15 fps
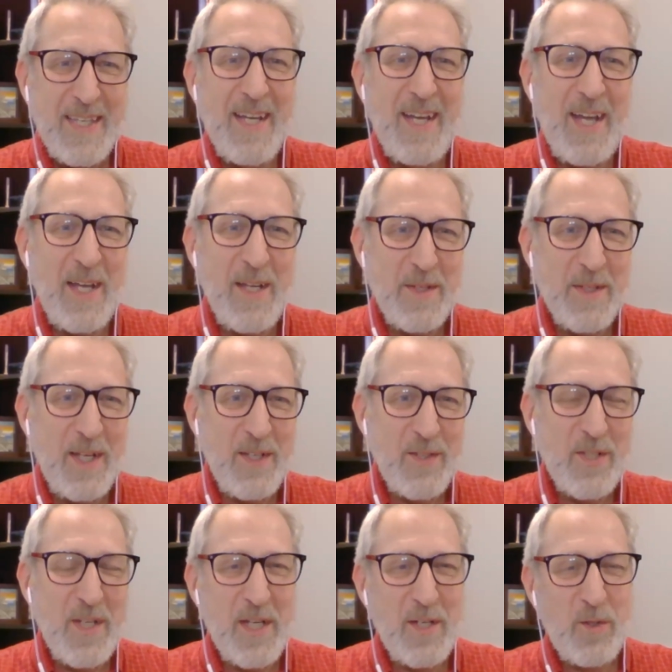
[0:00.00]
Yeah,
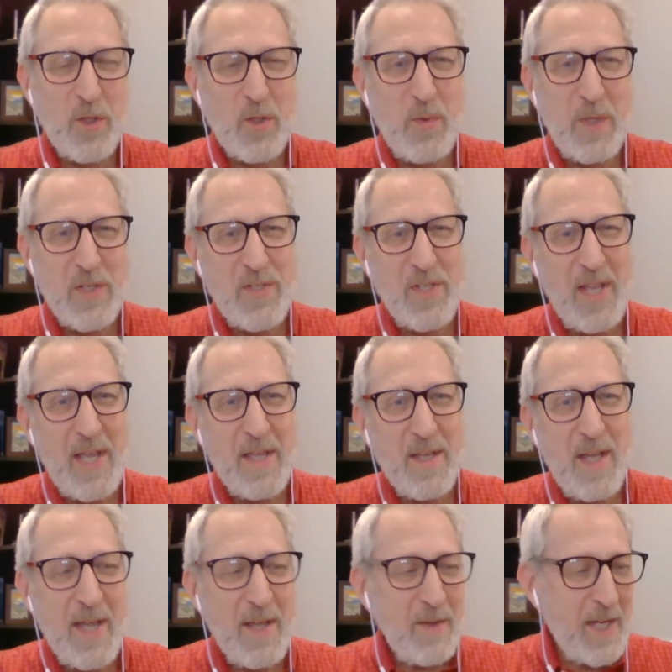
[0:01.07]
Scott, a good question.
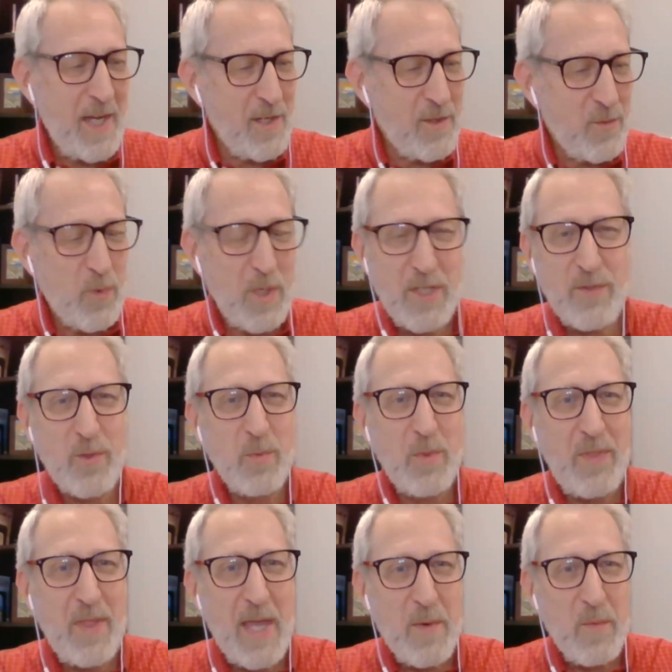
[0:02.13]
I kind of wrestled
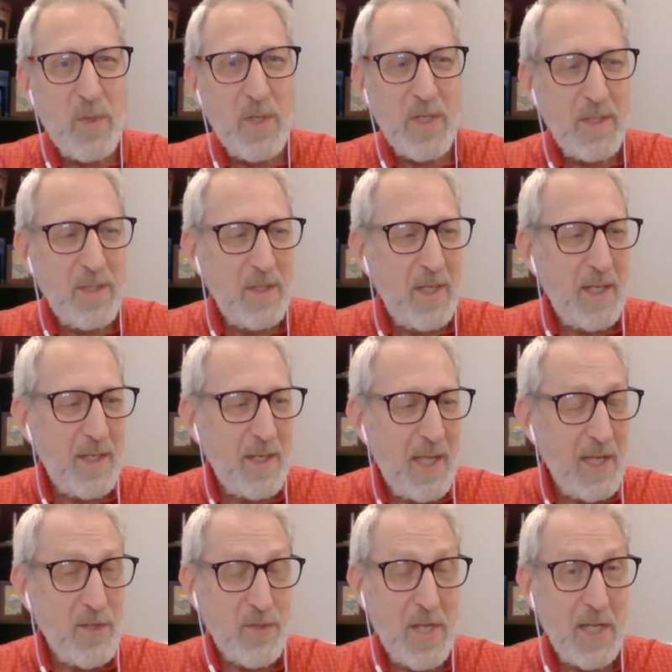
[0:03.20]
with that one and
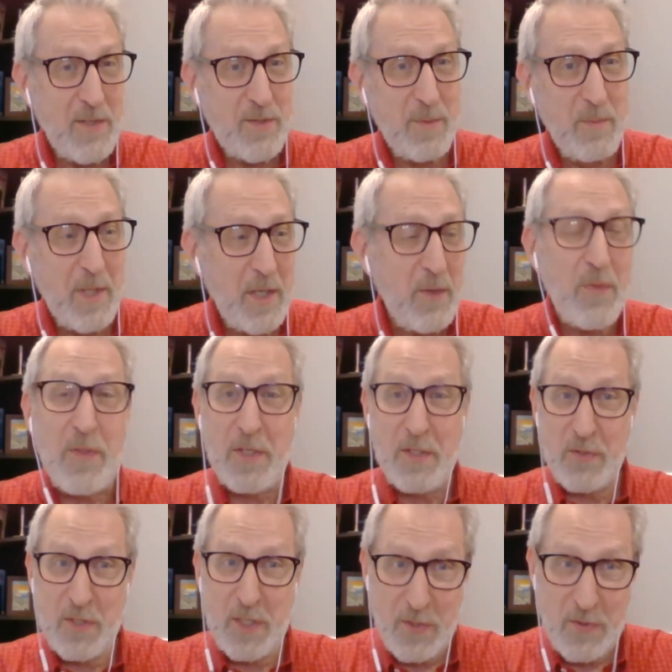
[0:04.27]
actually had some lengthy
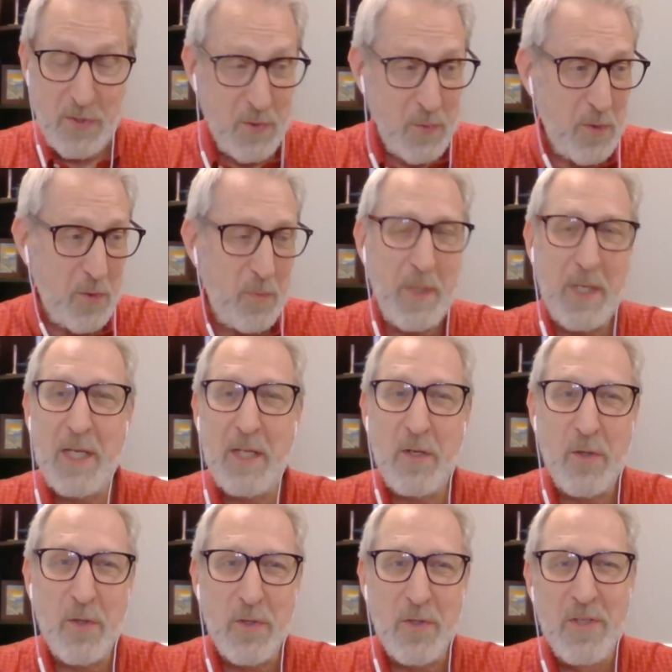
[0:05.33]
discussions with my
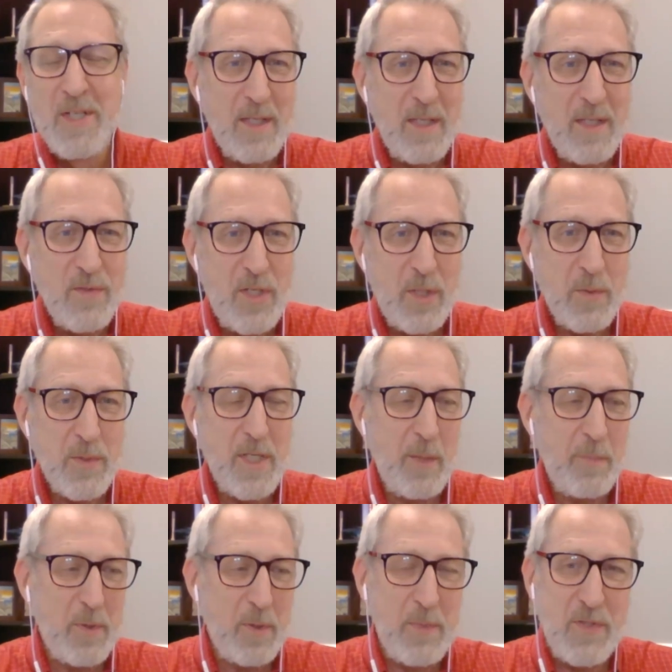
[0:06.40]
editor, and she was
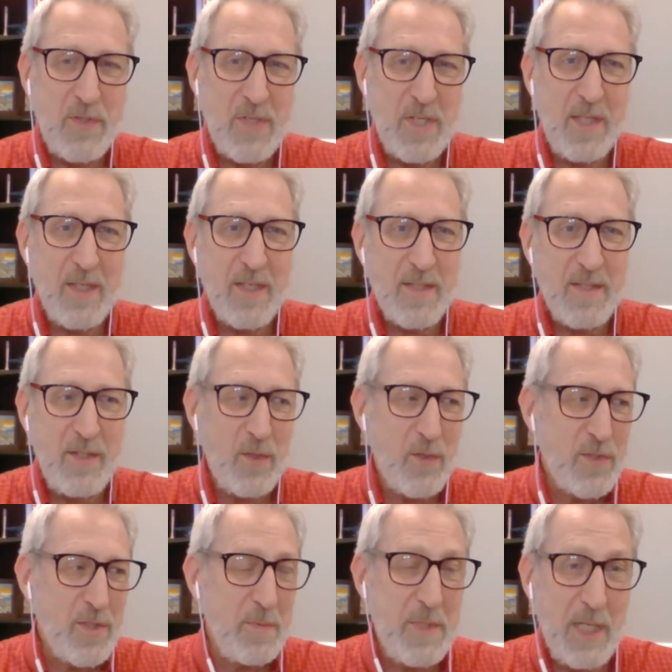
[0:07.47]
helping me see that,
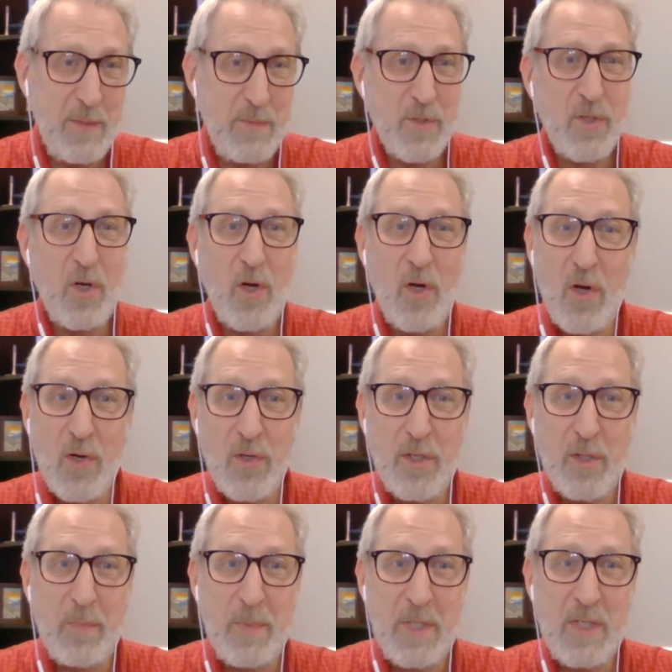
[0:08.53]
sometimes it's hard